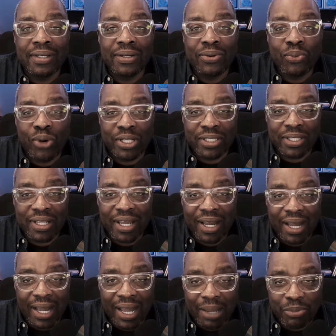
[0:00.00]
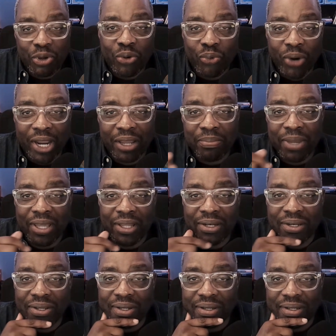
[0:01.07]
what I'm going to recommend
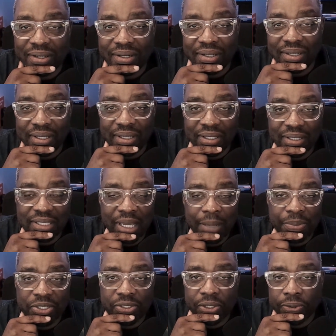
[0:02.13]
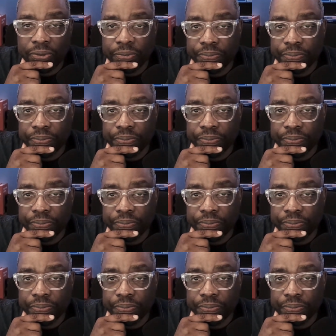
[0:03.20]
in this episode.